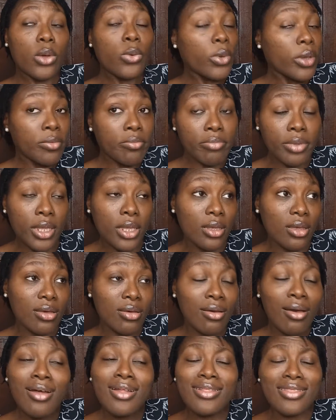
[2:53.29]
Queen Bee,
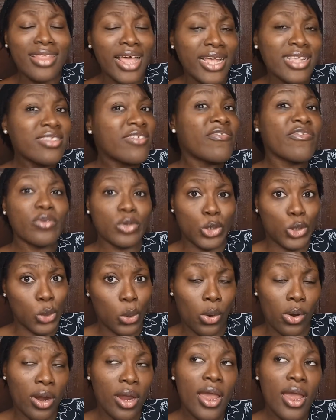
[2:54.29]
that's for sure.